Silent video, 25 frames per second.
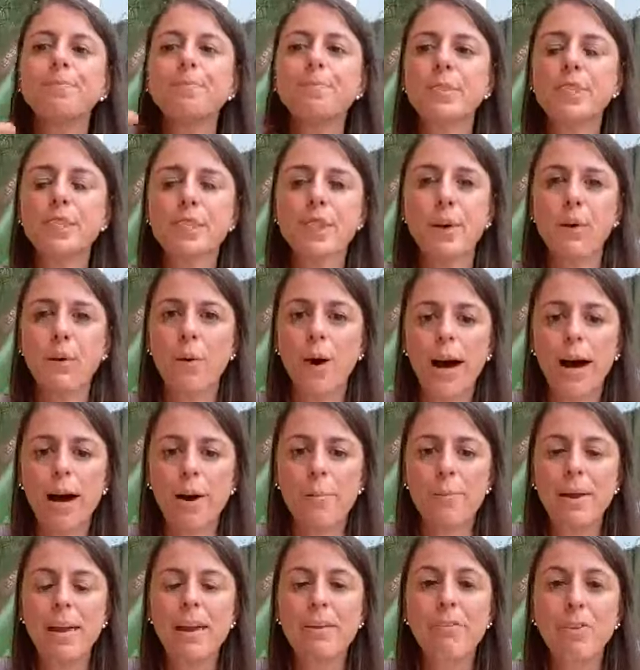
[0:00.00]
So
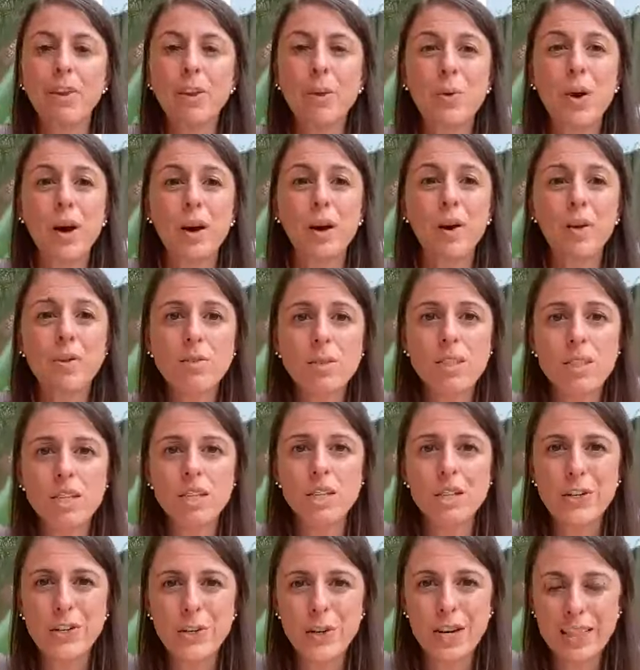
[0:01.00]
if you are
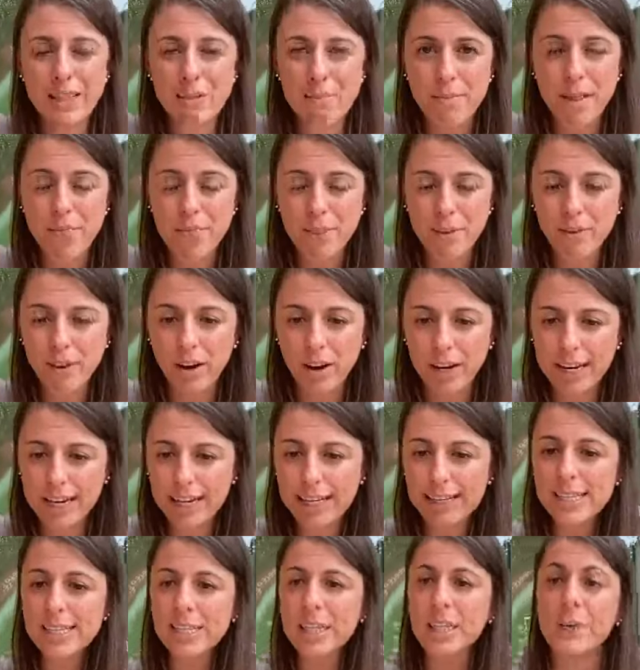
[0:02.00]
hosting during the month of August,